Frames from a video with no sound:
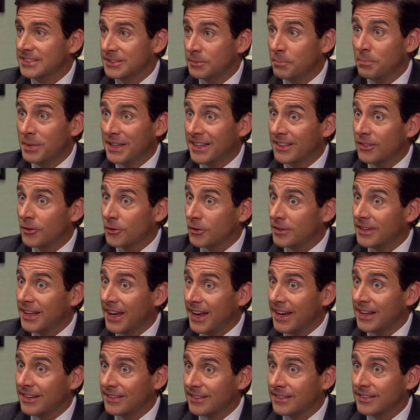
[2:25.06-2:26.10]
It's a big third
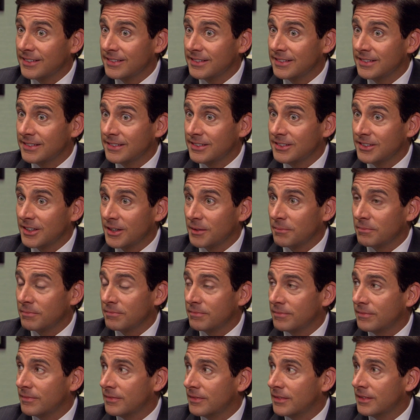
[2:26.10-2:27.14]
date, mm. Jim.
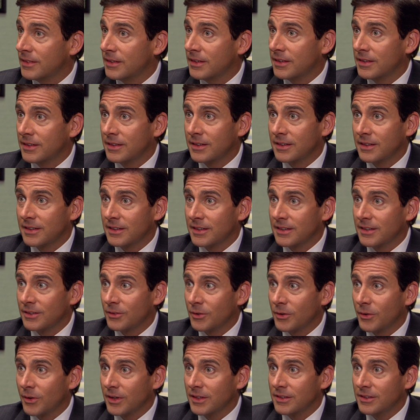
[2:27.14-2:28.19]

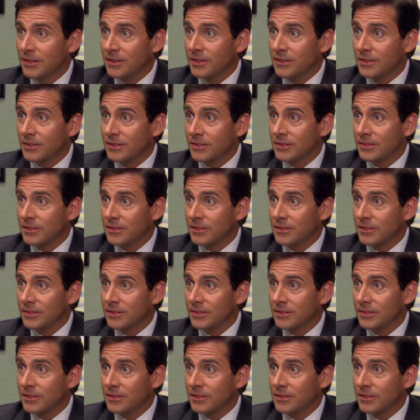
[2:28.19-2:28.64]
What do I do?